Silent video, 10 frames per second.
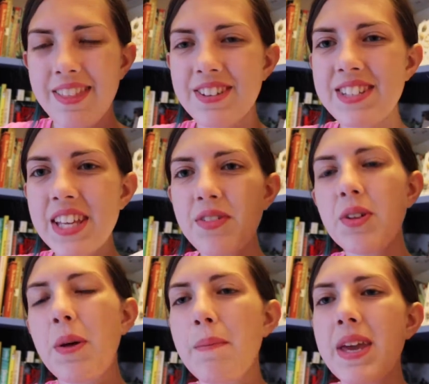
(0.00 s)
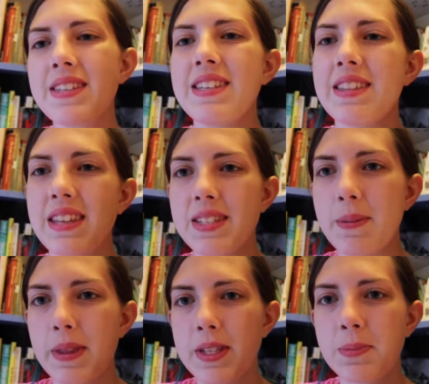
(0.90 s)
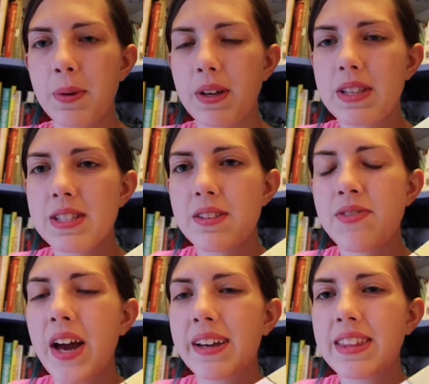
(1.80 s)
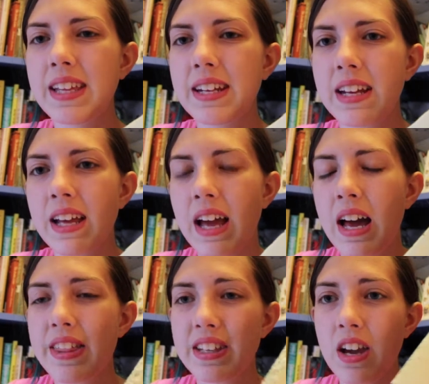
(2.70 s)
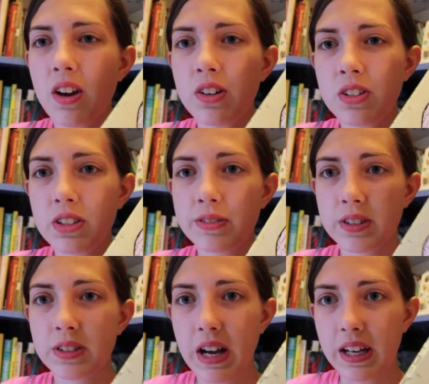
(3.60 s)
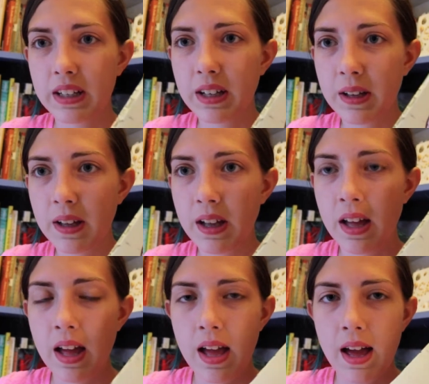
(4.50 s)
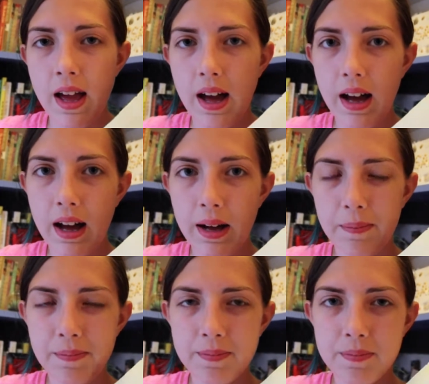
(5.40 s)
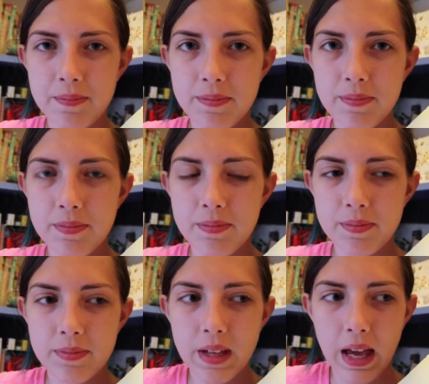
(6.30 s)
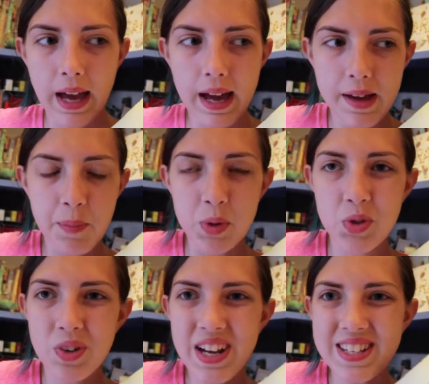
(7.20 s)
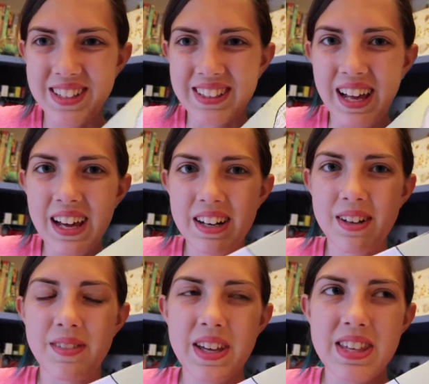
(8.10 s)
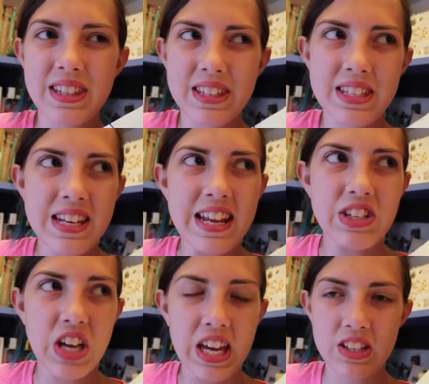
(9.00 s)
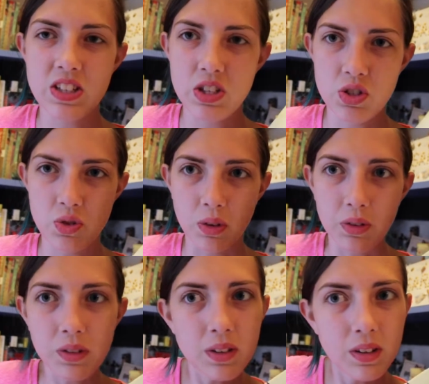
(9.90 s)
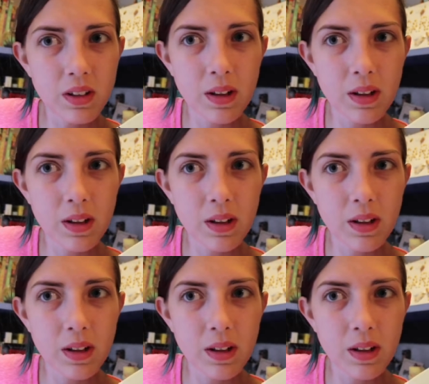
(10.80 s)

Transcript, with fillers: there are several amazing things about this book. It's the fact that the character of Craig um, portrays a lot of, I think, the teenage angst and struggle